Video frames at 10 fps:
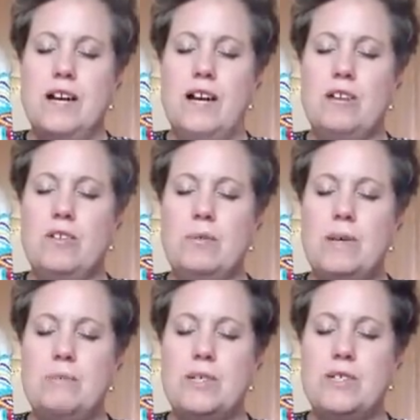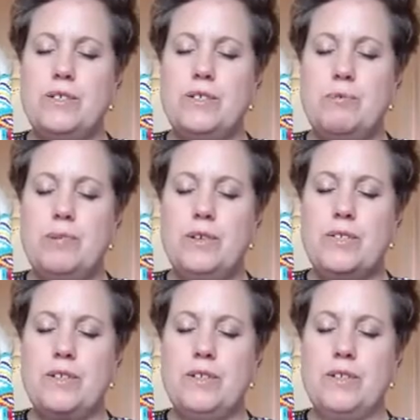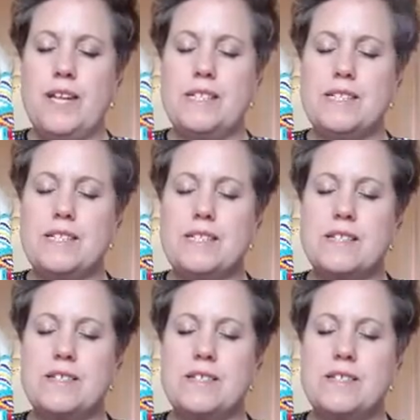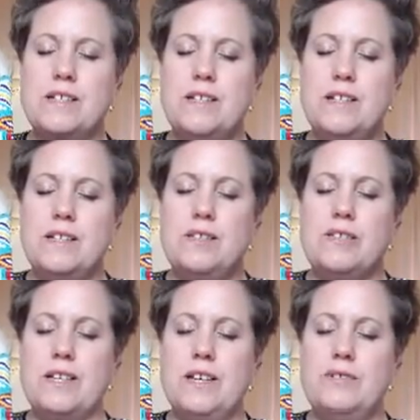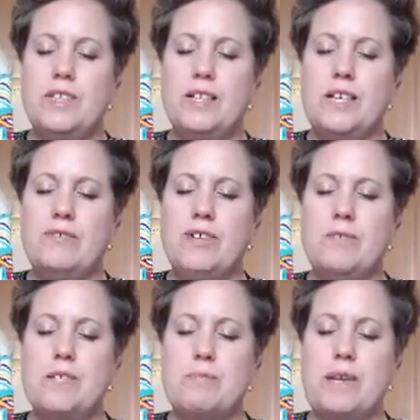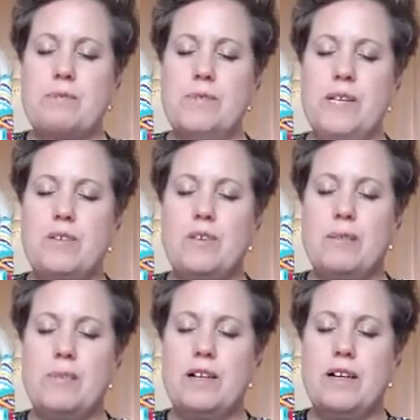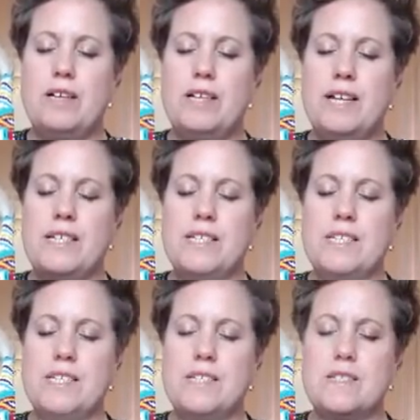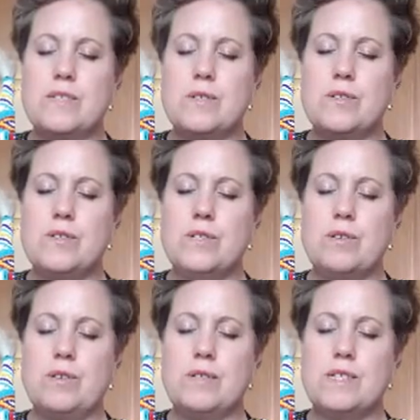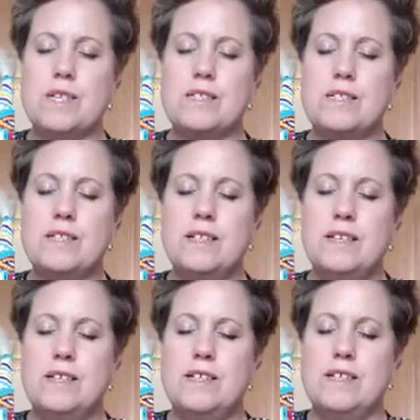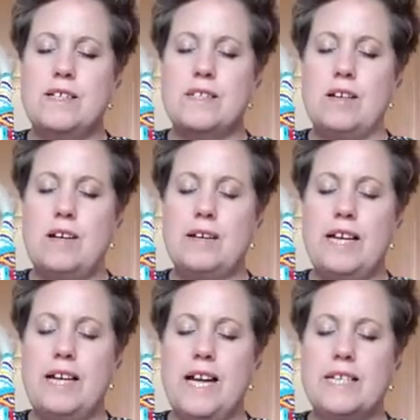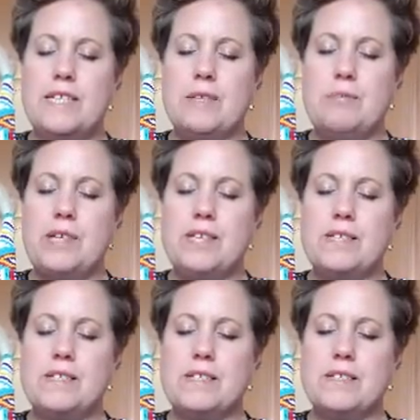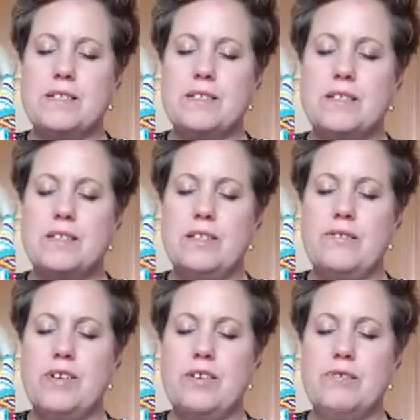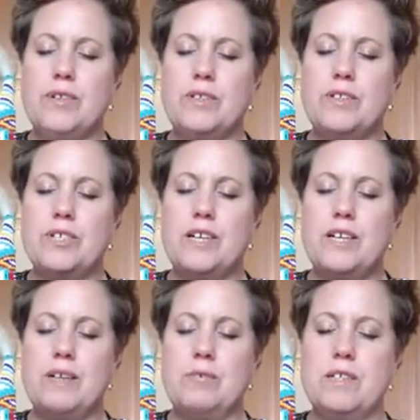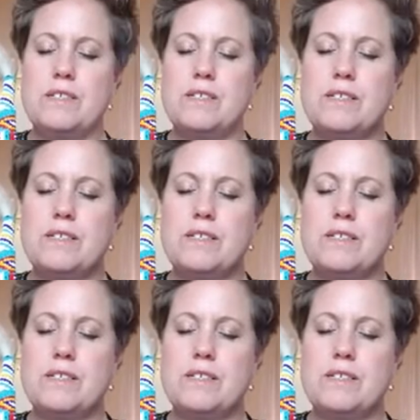I call on my maternal and paternal ancestors, those in heaven that love, know, and respect me. I call on my guardian ancestors, the Zulus, the Xhosas, the star galactic beings, the fae folk, the shiny ones.